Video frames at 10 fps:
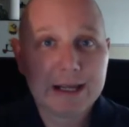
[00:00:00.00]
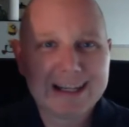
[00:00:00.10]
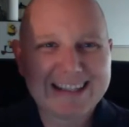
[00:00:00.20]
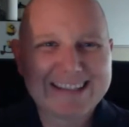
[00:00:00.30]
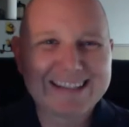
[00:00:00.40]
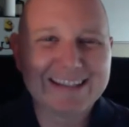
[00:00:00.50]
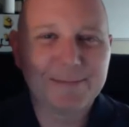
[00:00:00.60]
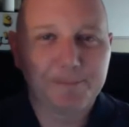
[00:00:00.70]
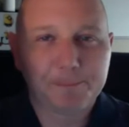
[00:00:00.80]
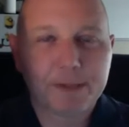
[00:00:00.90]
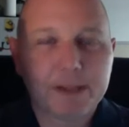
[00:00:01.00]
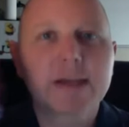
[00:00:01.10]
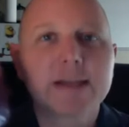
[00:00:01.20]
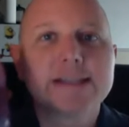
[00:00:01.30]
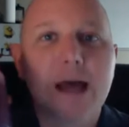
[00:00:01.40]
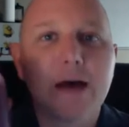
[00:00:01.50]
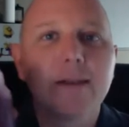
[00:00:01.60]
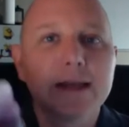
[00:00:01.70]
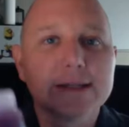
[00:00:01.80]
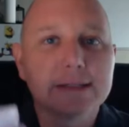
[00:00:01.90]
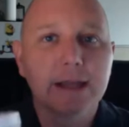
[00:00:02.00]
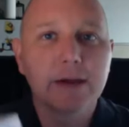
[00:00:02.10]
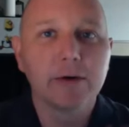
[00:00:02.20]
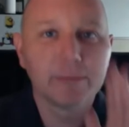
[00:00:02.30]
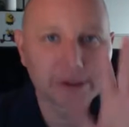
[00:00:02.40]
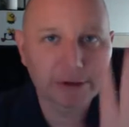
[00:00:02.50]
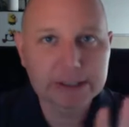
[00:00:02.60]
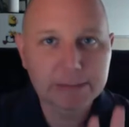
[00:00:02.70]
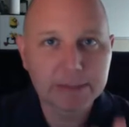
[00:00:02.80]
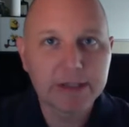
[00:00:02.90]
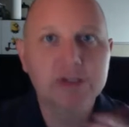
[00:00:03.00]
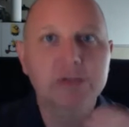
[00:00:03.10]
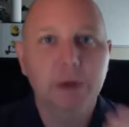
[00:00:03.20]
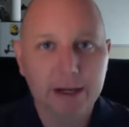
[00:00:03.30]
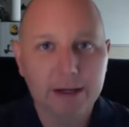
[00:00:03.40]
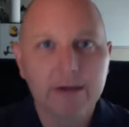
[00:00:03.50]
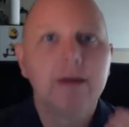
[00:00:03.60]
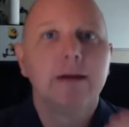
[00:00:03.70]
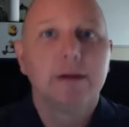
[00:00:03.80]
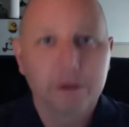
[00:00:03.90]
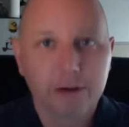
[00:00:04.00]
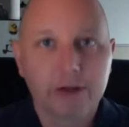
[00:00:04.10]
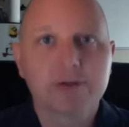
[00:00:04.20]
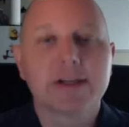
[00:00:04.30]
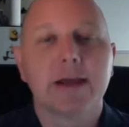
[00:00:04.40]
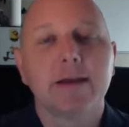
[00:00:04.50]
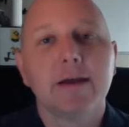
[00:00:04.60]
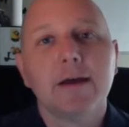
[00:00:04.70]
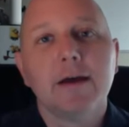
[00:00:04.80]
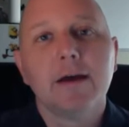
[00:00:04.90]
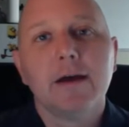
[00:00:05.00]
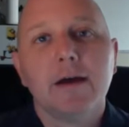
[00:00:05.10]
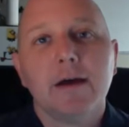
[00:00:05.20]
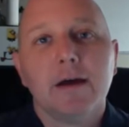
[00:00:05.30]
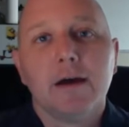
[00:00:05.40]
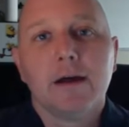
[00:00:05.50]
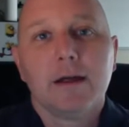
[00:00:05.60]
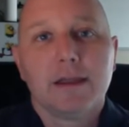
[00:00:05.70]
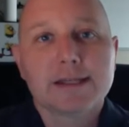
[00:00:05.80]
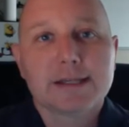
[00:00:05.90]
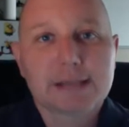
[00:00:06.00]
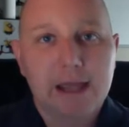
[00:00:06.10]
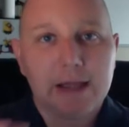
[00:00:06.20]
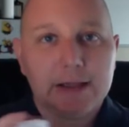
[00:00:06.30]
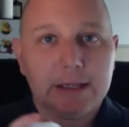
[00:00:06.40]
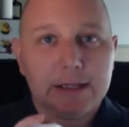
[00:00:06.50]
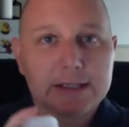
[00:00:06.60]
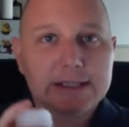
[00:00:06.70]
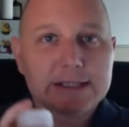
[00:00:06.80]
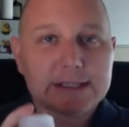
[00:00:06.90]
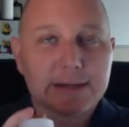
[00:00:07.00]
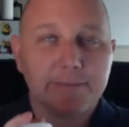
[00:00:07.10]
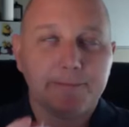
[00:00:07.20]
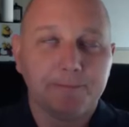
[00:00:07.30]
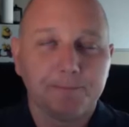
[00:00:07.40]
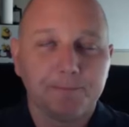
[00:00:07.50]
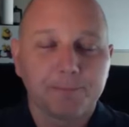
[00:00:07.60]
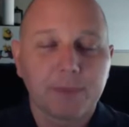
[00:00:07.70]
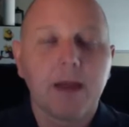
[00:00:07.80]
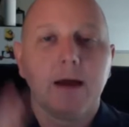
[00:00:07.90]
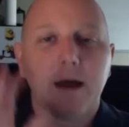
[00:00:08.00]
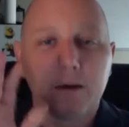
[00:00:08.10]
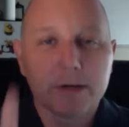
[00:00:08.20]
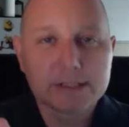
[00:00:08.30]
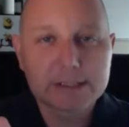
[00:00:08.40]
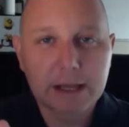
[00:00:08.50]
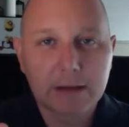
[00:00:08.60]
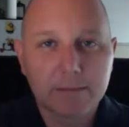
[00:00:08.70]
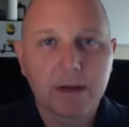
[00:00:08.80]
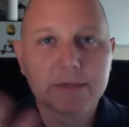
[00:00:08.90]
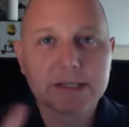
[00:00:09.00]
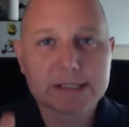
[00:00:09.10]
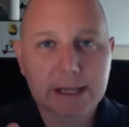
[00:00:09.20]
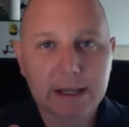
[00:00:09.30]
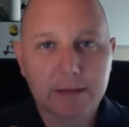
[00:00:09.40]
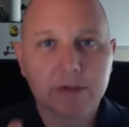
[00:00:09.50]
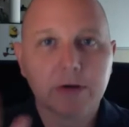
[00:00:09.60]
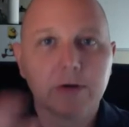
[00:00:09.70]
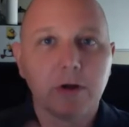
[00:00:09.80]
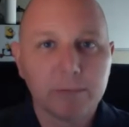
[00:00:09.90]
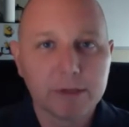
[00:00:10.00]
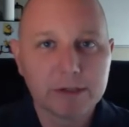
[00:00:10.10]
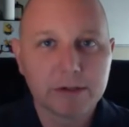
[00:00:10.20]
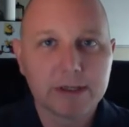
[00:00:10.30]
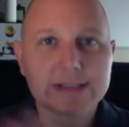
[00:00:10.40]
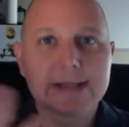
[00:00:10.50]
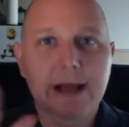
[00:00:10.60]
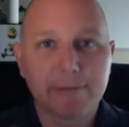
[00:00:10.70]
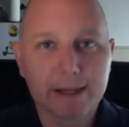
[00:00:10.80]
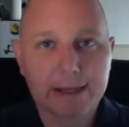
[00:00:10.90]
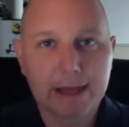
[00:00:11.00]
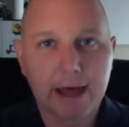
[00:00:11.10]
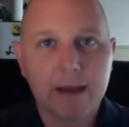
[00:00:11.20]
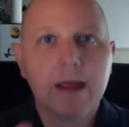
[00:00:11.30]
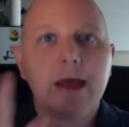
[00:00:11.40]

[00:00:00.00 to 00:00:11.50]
it's, it's going to sound like snake oil, but trust me, just wait, you'll understand. This is a li- this is I don't want to say it, but I'm going to say it, but don't hold me to it because it's not really that.